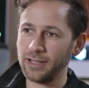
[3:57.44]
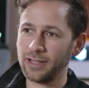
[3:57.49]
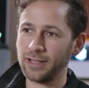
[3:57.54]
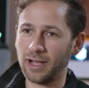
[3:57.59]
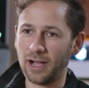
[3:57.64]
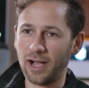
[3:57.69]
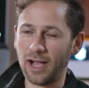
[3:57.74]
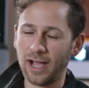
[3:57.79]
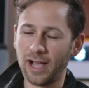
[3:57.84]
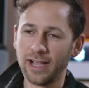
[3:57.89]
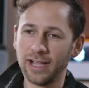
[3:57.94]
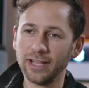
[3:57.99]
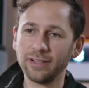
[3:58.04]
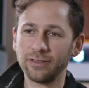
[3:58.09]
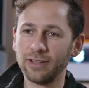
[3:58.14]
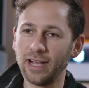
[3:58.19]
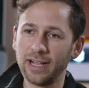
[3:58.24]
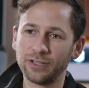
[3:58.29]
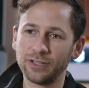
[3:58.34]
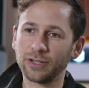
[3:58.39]

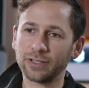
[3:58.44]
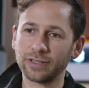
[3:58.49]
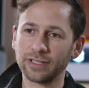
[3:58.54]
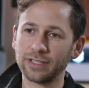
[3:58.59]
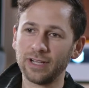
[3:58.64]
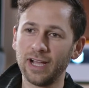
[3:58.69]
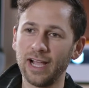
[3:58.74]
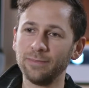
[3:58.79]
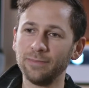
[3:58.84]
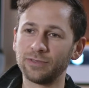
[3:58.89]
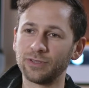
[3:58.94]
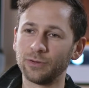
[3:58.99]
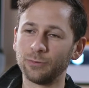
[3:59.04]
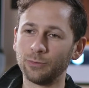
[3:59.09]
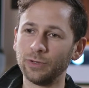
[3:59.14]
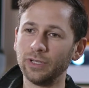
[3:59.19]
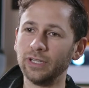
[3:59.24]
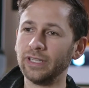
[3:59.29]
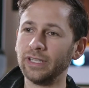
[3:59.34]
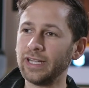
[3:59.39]
I took the time to
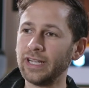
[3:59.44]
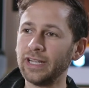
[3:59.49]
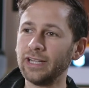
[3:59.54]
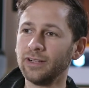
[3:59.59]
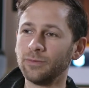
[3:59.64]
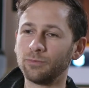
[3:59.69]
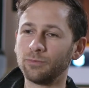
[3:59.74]
really